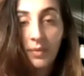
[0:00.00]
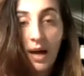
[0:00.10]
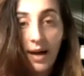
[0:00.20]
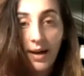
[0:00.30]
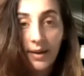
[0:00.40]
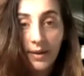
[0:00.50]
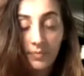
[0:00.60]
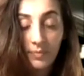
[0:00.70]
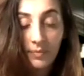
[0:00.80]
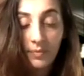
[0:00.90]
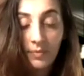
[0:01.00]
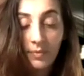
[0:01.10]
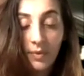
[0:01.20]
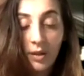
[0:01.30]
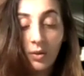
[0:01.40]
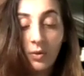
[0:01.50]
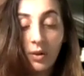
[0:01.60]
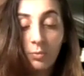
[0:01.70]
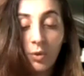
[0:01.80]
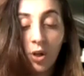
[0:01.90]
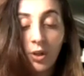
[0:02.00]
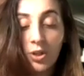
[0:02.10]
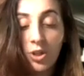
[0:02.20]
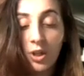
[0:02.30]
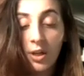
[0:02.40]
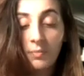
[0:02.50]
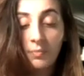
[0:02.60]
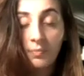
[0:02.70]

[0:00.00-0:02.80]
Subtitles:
I, Alora Mukherjee,